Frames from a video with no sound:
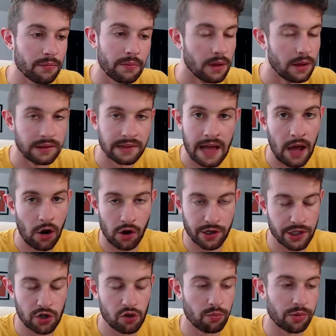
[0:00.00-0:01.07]
it's not
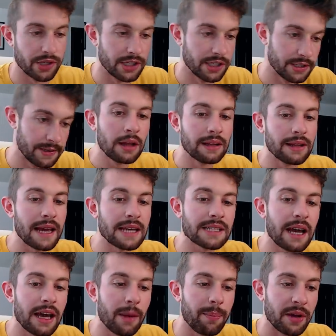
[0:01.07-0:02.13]
Austin Hooper season. Last
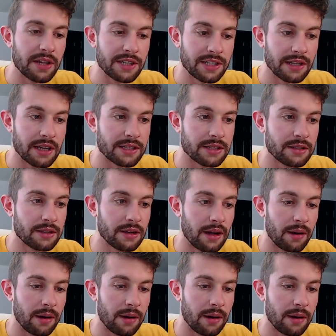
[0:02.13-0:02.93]
guy up on this list,